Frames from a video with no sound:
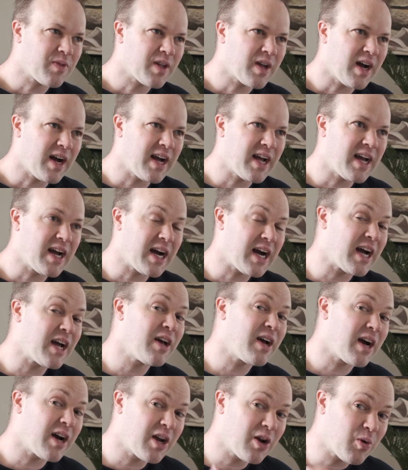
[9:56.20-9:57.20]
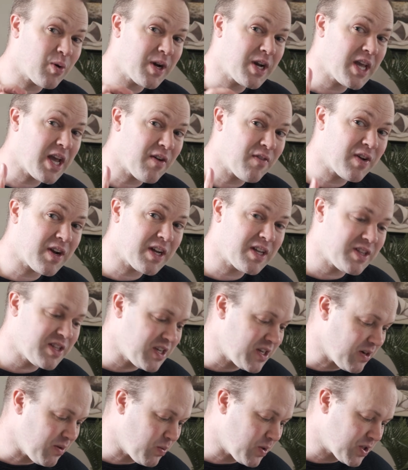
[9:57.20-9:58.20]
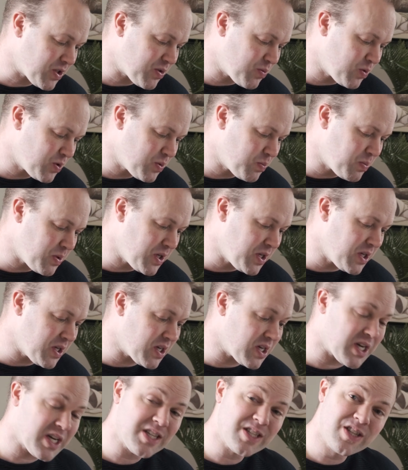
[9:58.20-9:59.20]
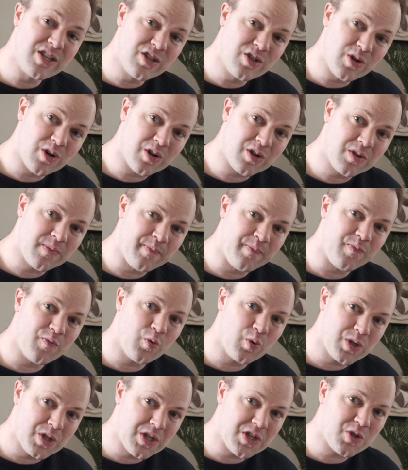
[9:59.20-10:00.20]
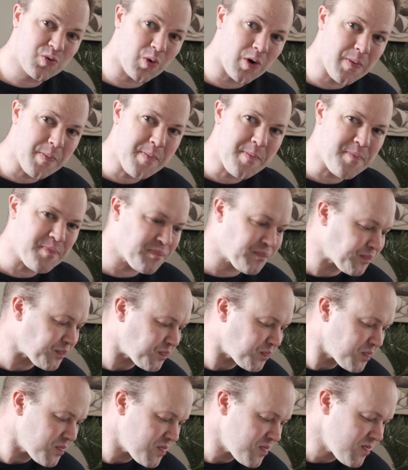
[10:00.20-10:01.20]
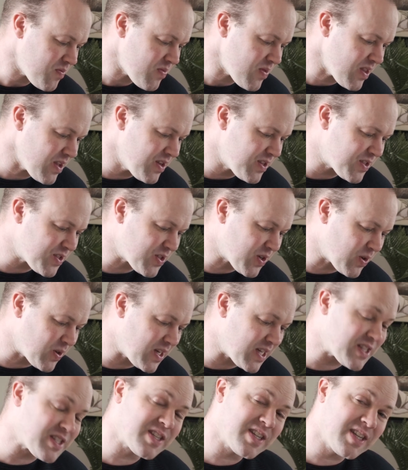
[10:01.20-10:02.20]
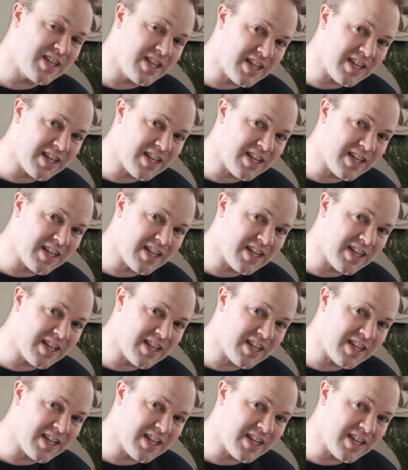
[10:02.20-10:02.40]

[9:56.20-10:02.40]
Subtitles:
I already have an idea what would be a nice dessert with this one. So let's eat